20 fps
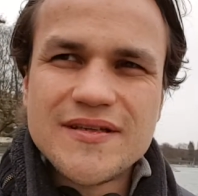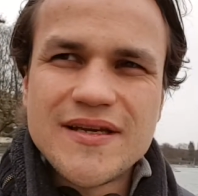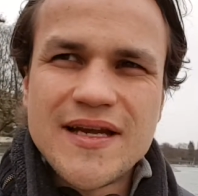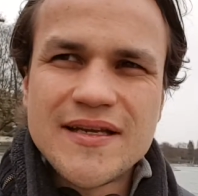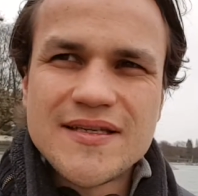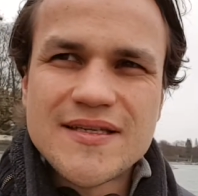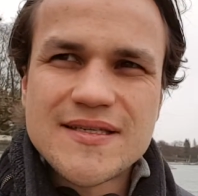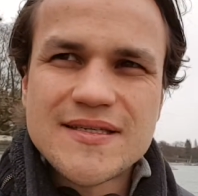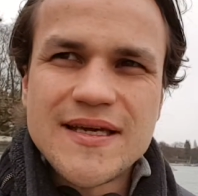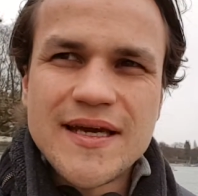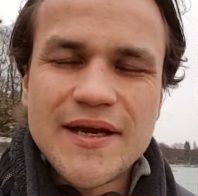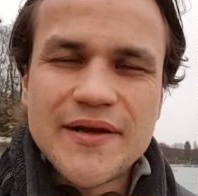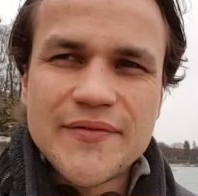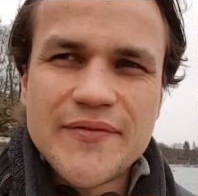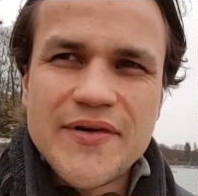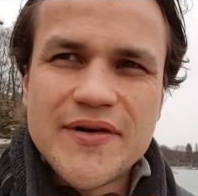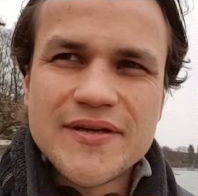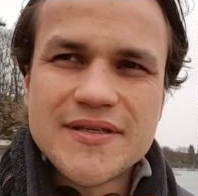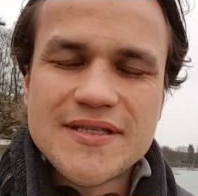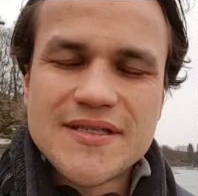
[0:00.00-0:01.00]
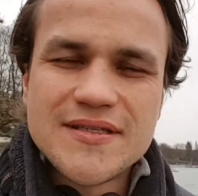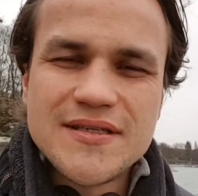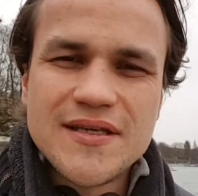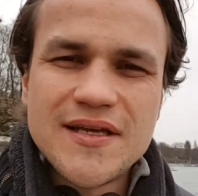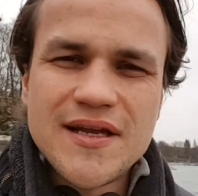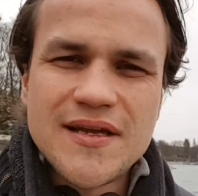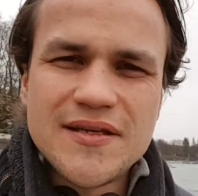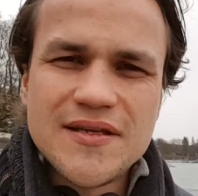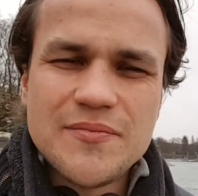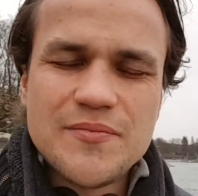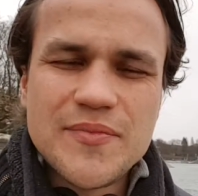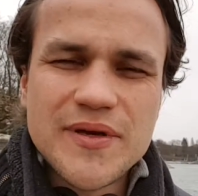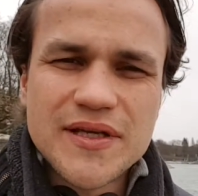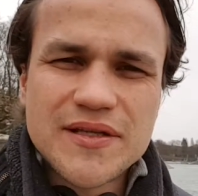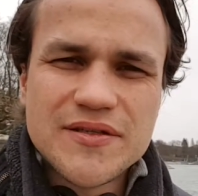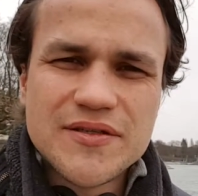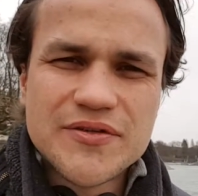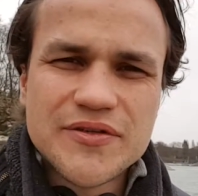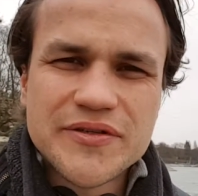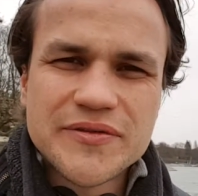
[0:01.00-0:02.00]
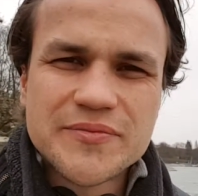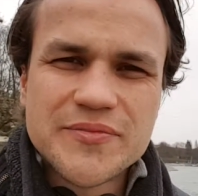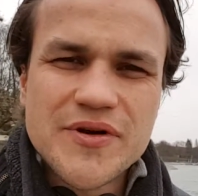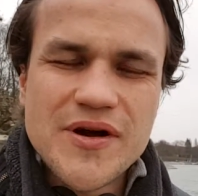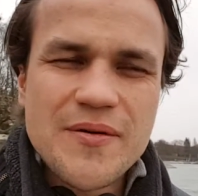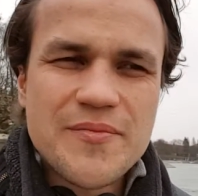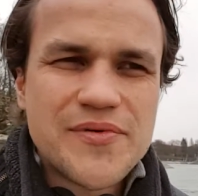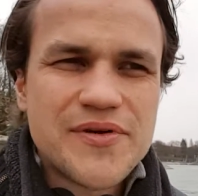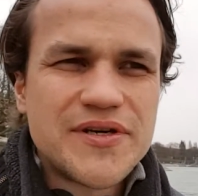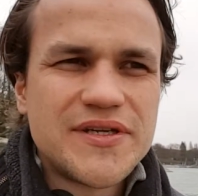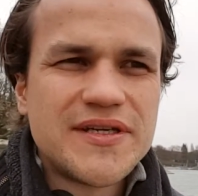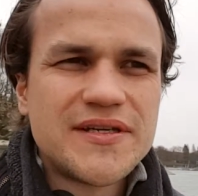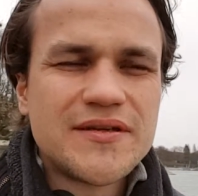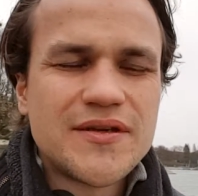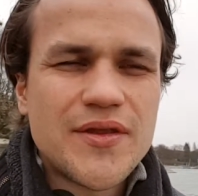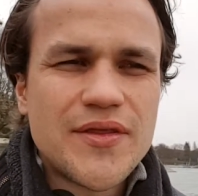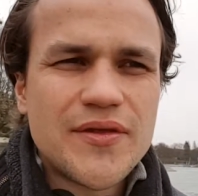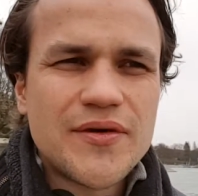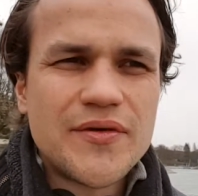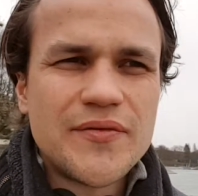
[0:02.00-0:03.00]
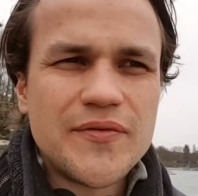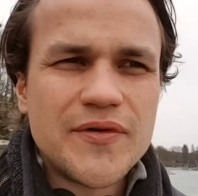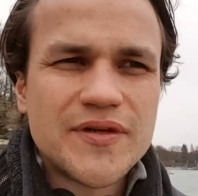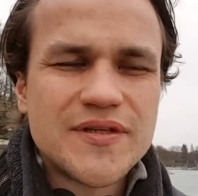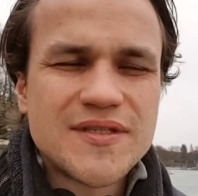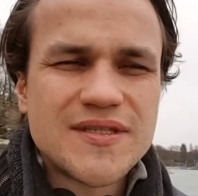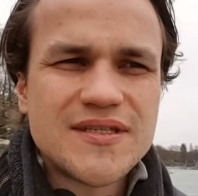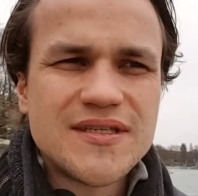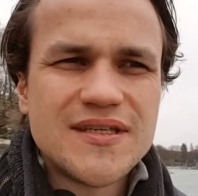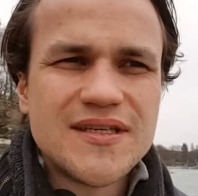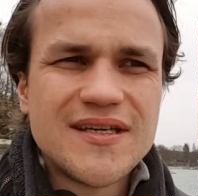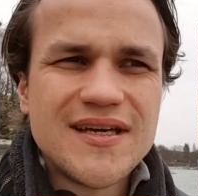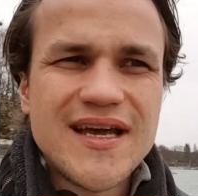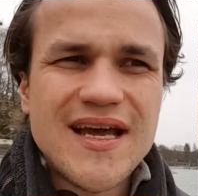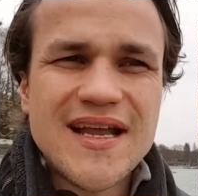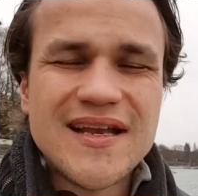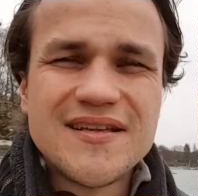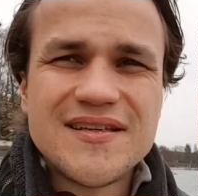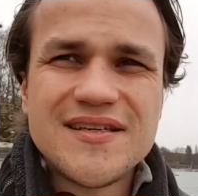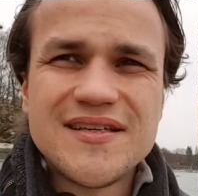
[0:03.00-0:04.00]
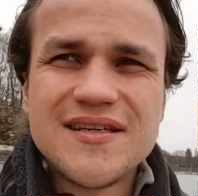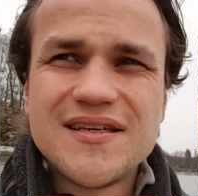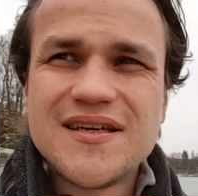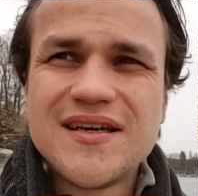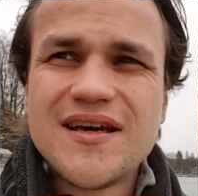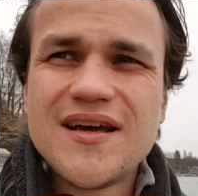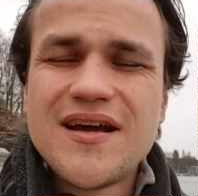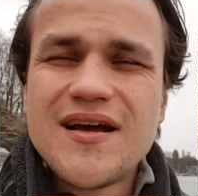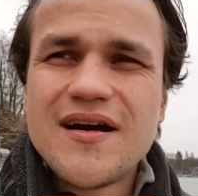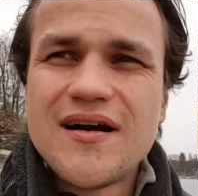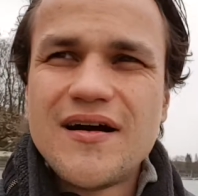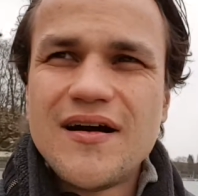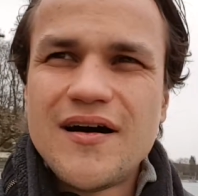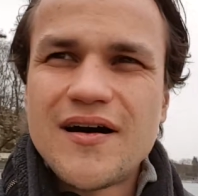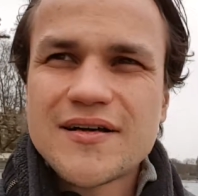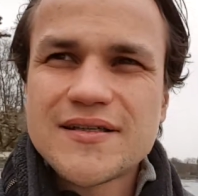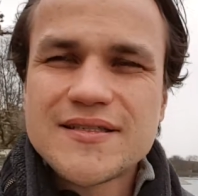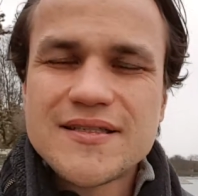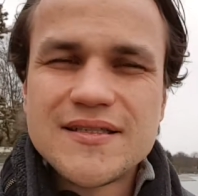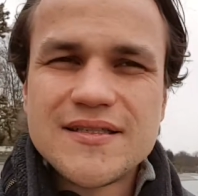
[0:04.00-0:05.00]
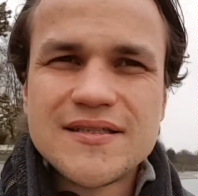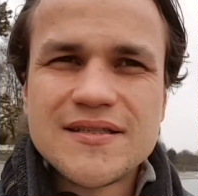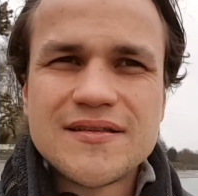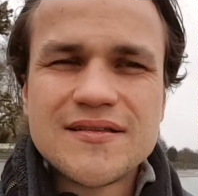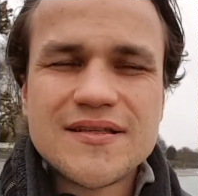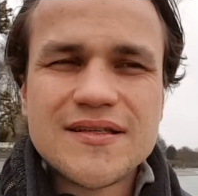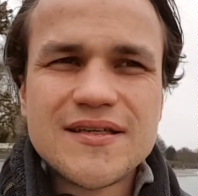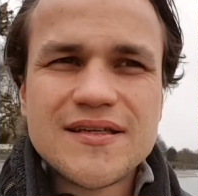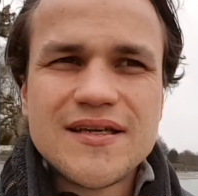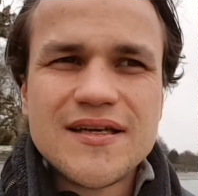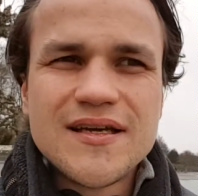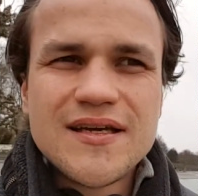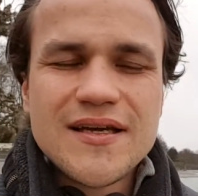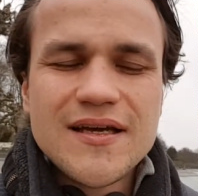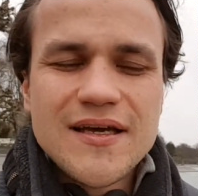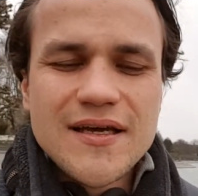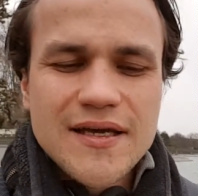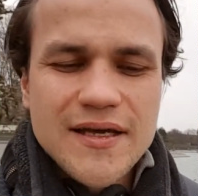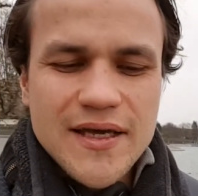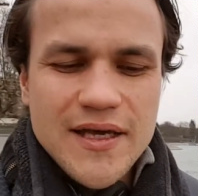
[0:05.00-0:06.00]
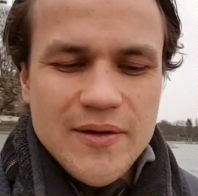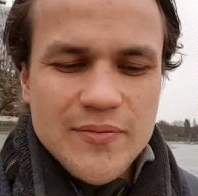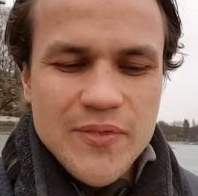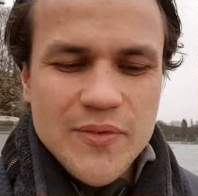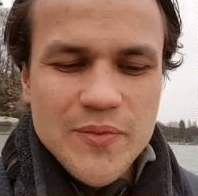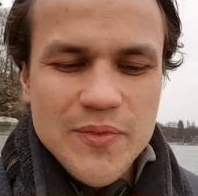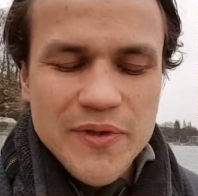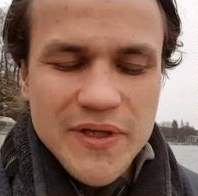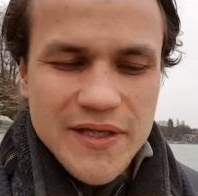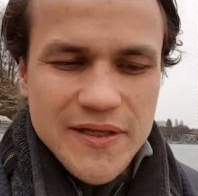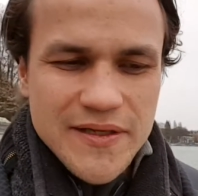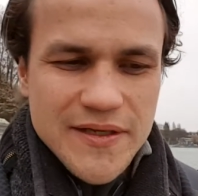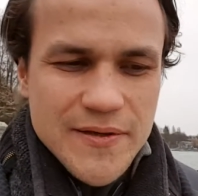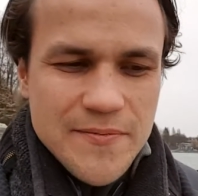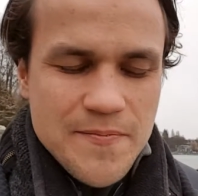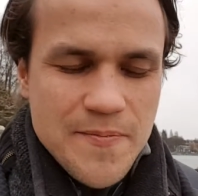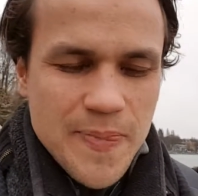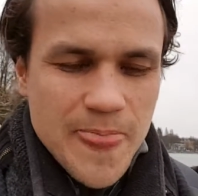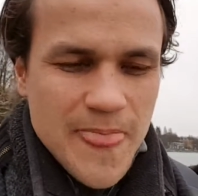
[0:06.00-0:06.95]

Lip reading: And the second one is the antibacterial property, and the third one is the antioxidant capability.